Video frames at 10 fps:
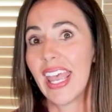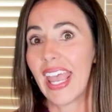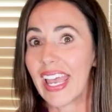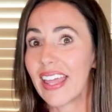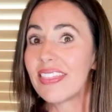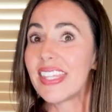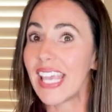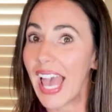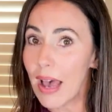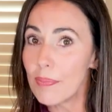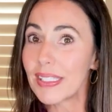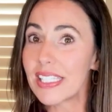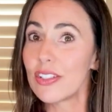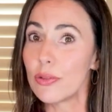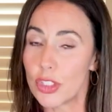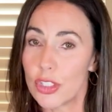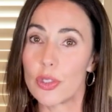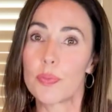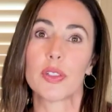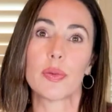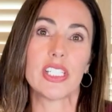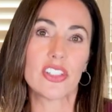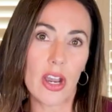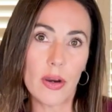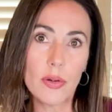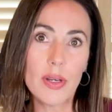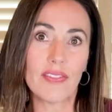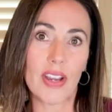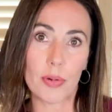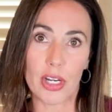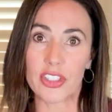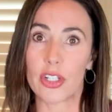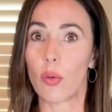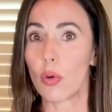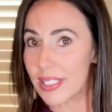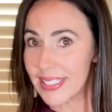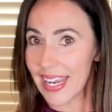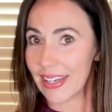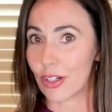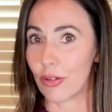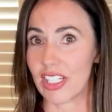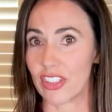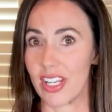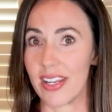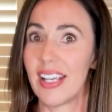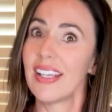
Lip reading: And the app lets you choose between tone, vibration, or static correction,